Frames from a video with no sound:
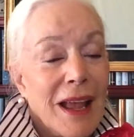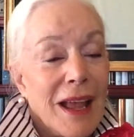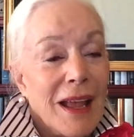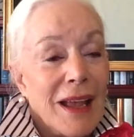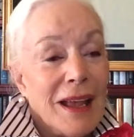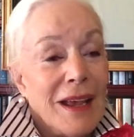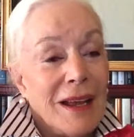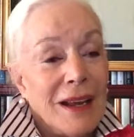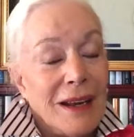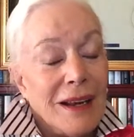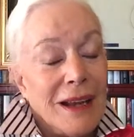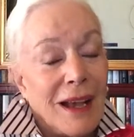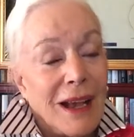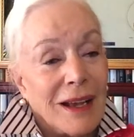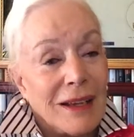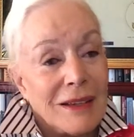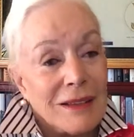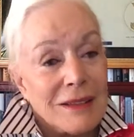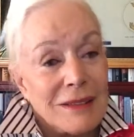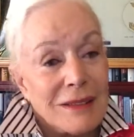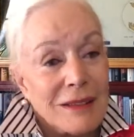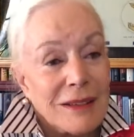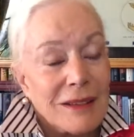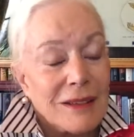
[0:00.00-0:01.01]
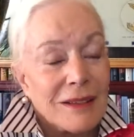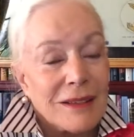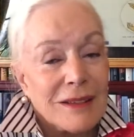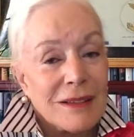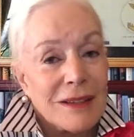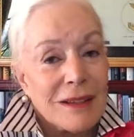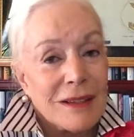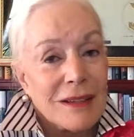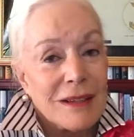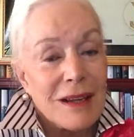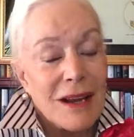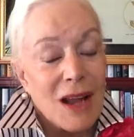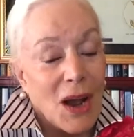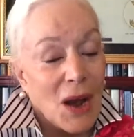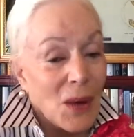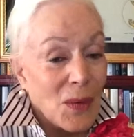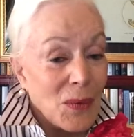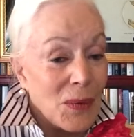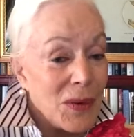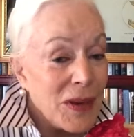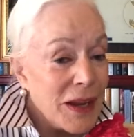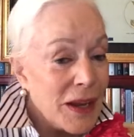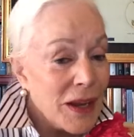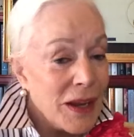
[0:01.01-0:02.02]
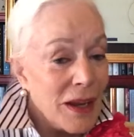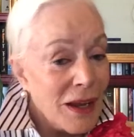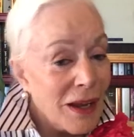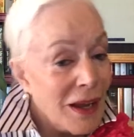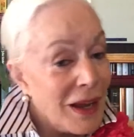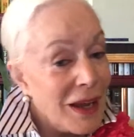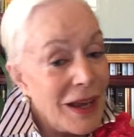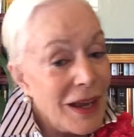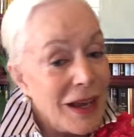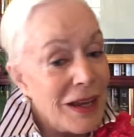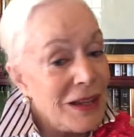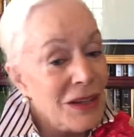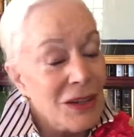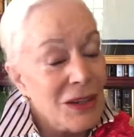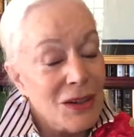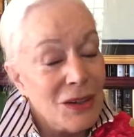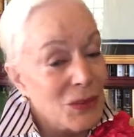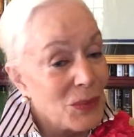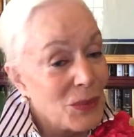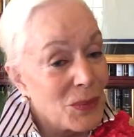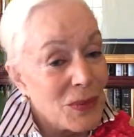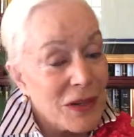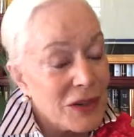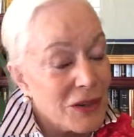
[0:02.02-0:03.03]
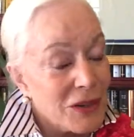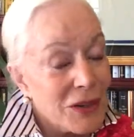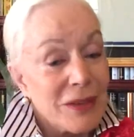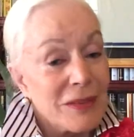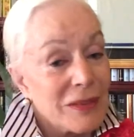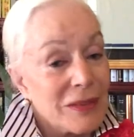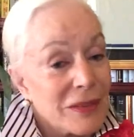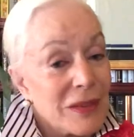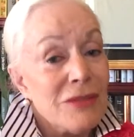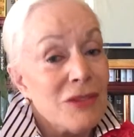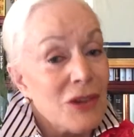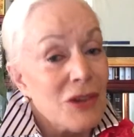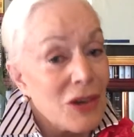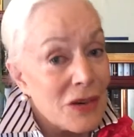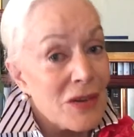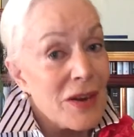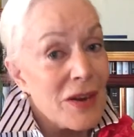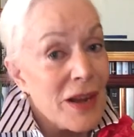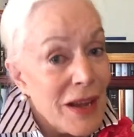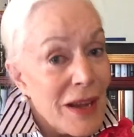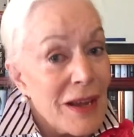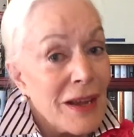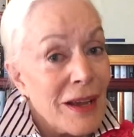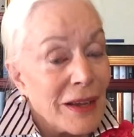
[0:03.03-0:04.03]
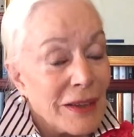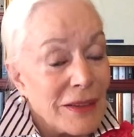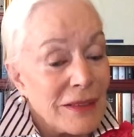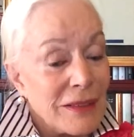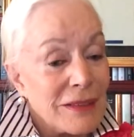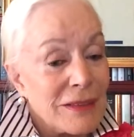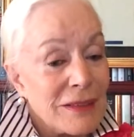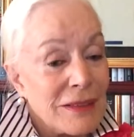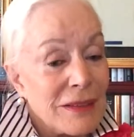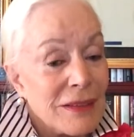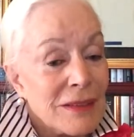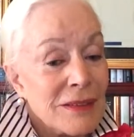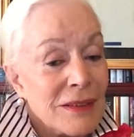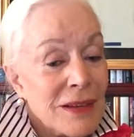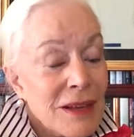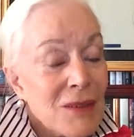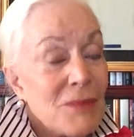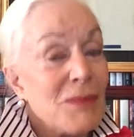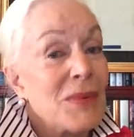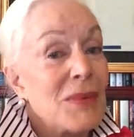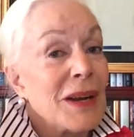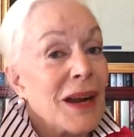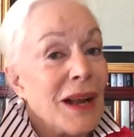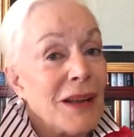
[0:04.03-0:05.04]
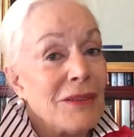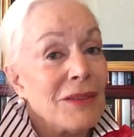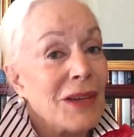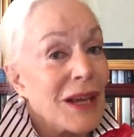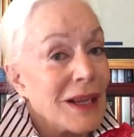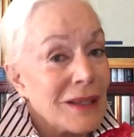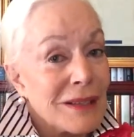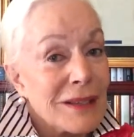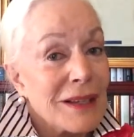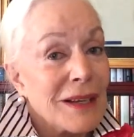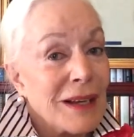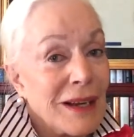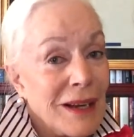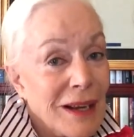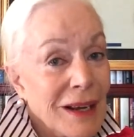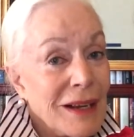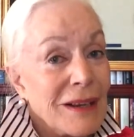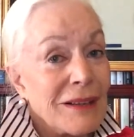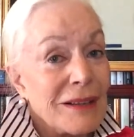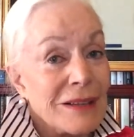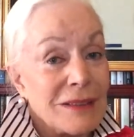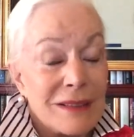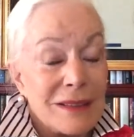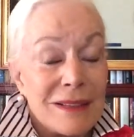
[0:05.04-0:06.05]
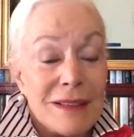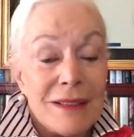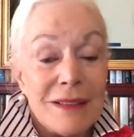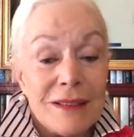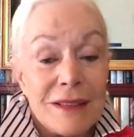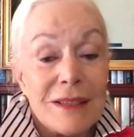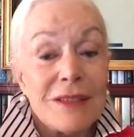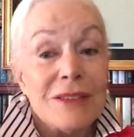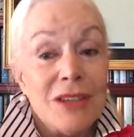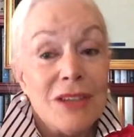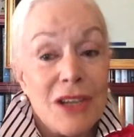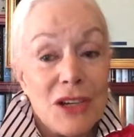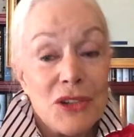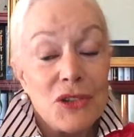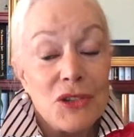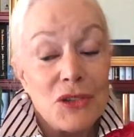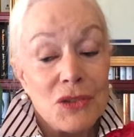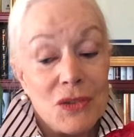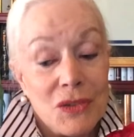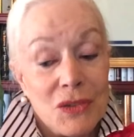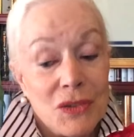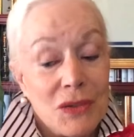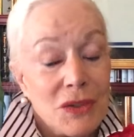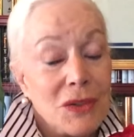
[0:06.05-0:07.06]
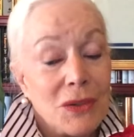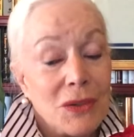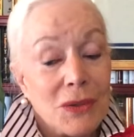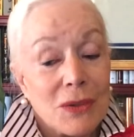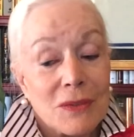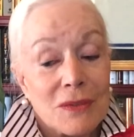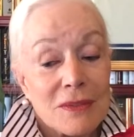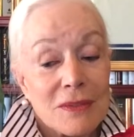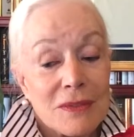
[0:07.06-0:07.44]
And I said, okay, what, it's in your hands, but I've got to get out of this. And he said, yes, you do.